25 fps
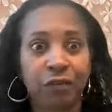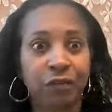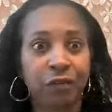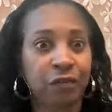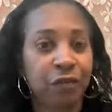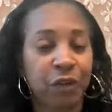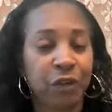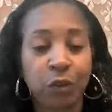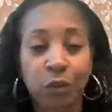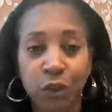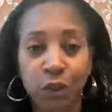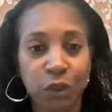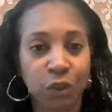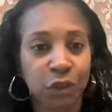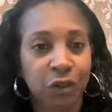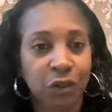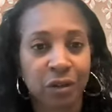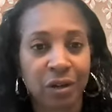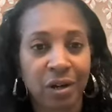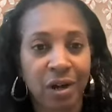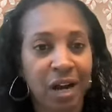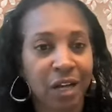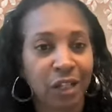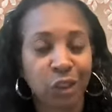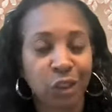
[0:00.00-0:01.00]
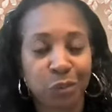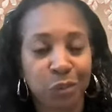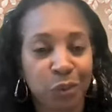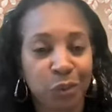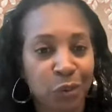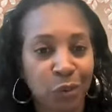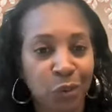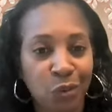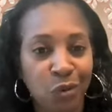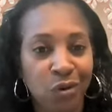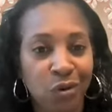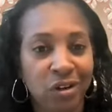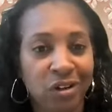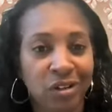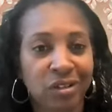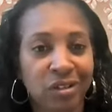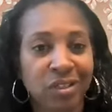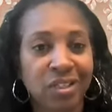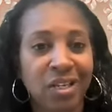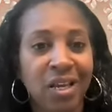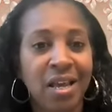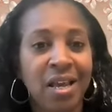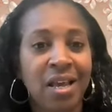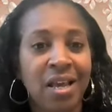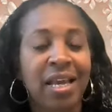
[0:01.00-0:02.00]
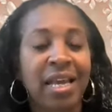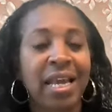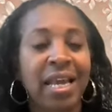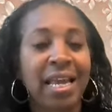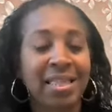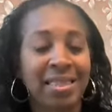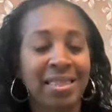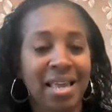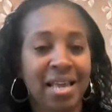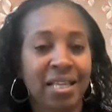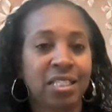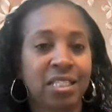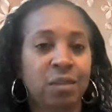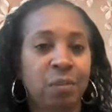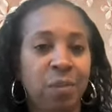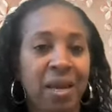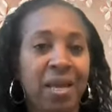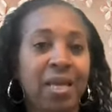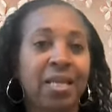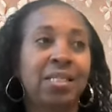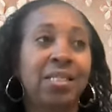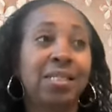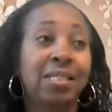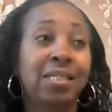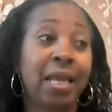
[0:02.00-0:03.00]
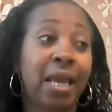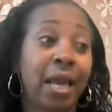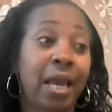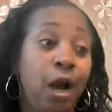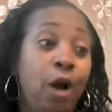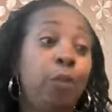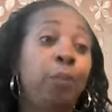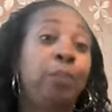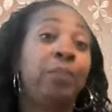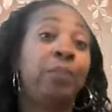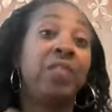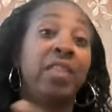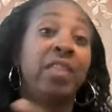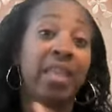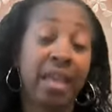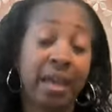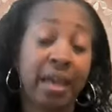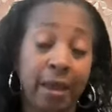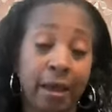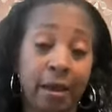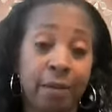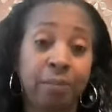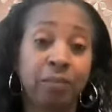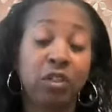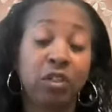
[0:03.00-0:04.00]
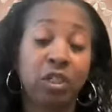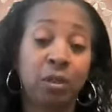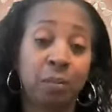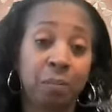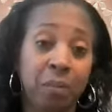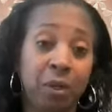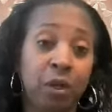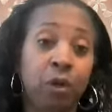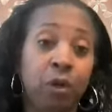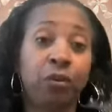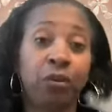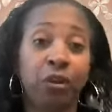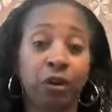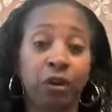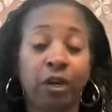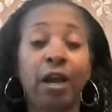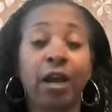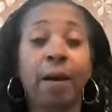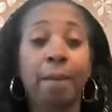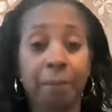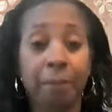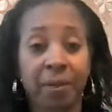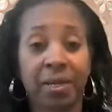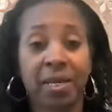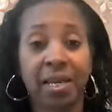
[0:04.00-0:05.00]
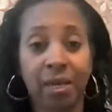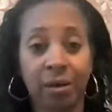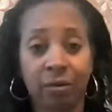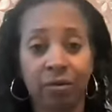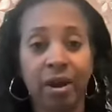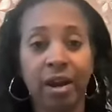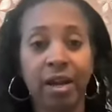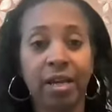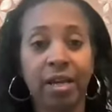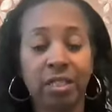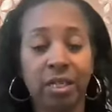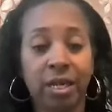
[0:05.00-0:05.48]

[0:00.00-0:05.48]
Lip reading: future entrepreneurs in that space to help them to build their company, right?